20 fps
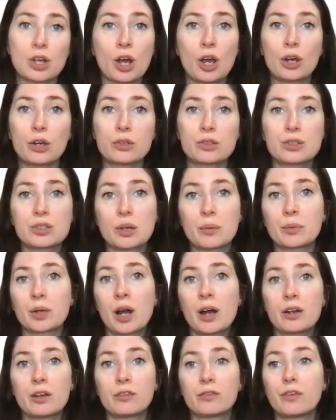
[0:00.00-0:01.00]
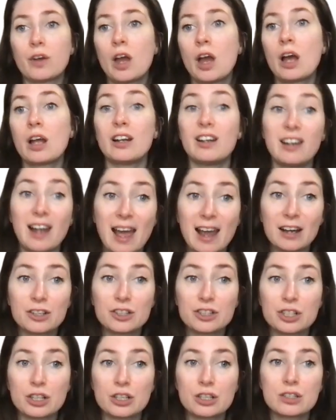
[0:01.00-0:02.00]
host some kind of
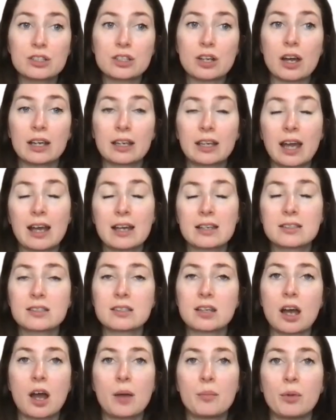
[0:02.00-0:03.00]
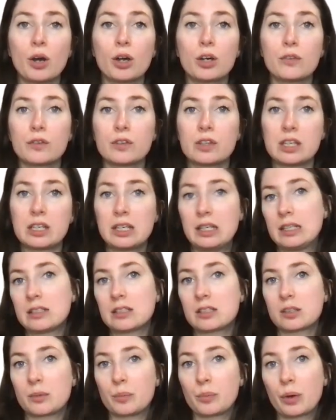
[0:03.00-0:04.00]
lectures, I guess, over the
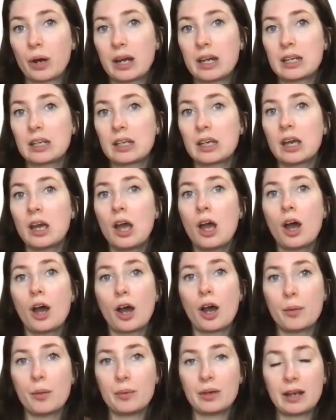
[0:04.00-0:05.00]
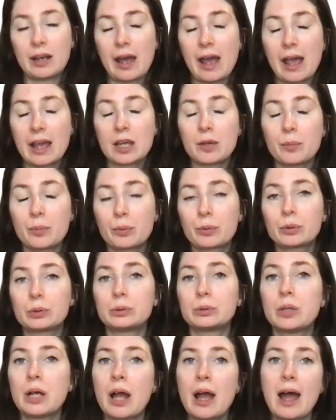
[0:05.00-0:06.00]
Easter break in
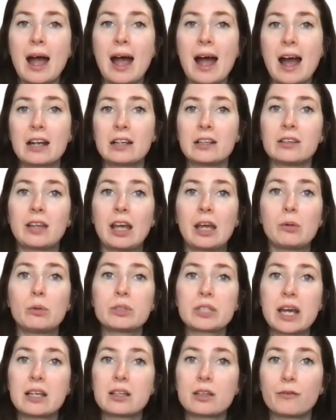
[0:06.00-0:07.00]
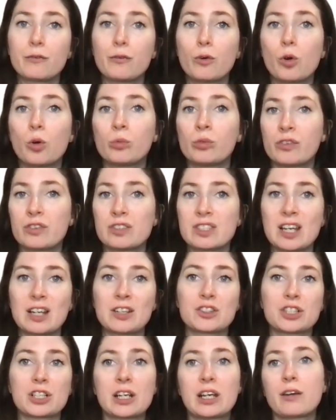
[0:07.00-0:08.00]
April, and they will take the form of
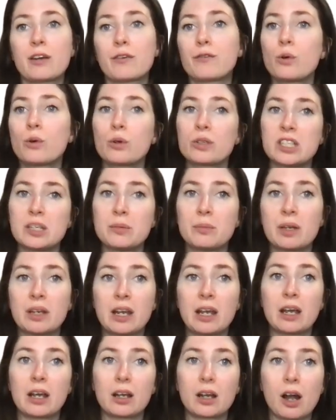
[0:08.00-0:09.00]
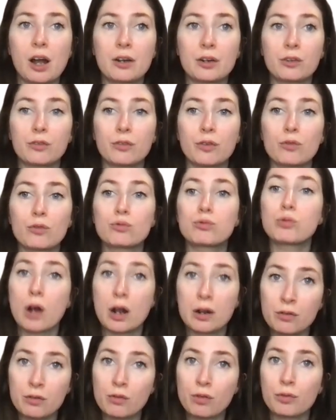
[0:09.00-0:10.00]
essentially a 40-minute kind of
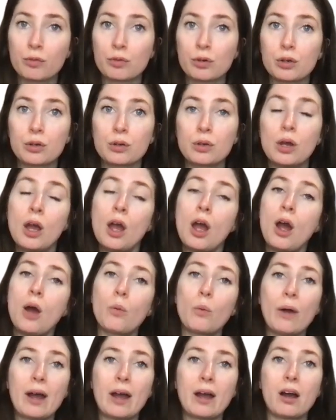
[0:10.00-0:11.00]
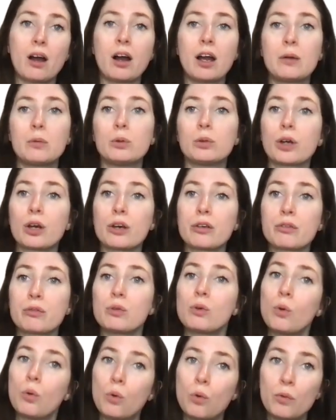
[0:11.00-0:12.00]
run through where I will go through
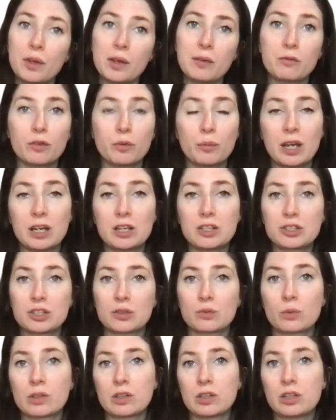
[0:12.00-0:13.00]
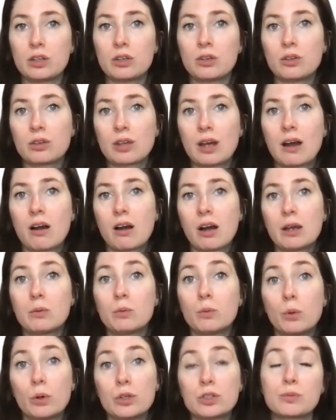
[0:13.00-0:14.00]
all the information with you that I
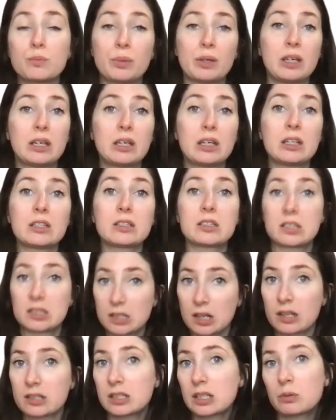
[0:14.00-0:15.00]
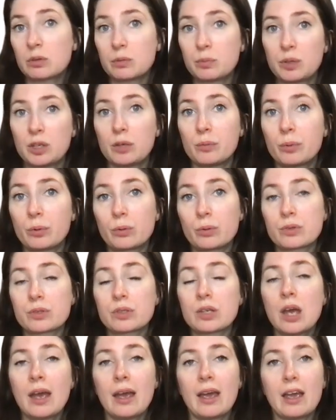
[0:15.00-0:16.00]
would be discussing with pupils
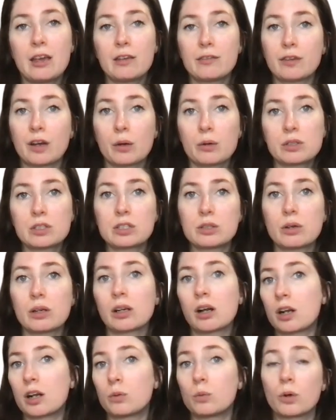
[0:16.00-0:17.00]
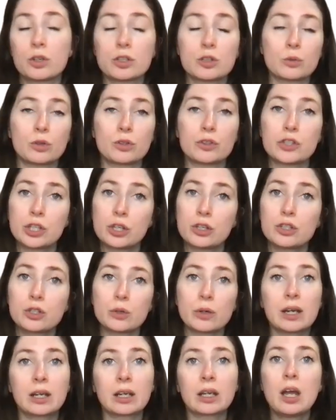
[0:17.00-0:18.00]
if I was doing kind of one-to-one
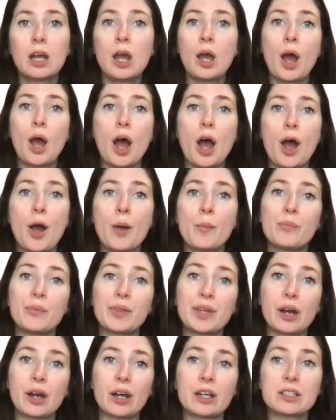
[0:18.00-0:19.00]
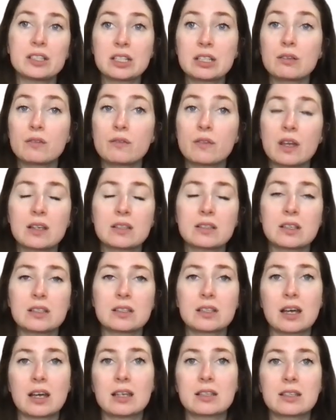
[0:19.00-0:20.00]
tutoring. The idea of this is
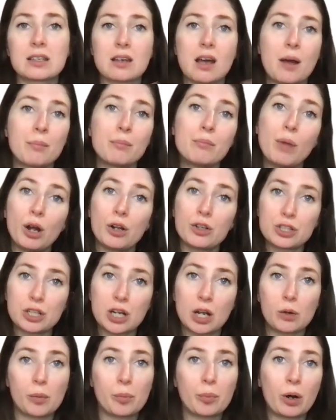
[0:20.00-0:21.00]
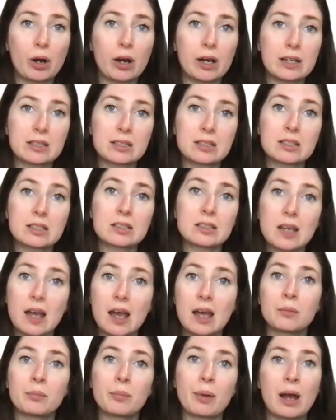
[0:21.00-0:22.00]
that it's at a much lower price,
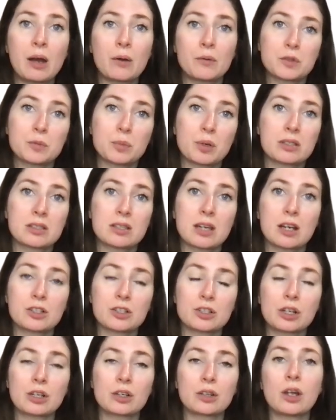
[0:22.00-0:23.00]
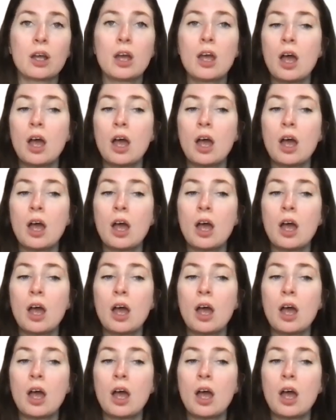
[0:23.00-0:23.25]
£10 per session,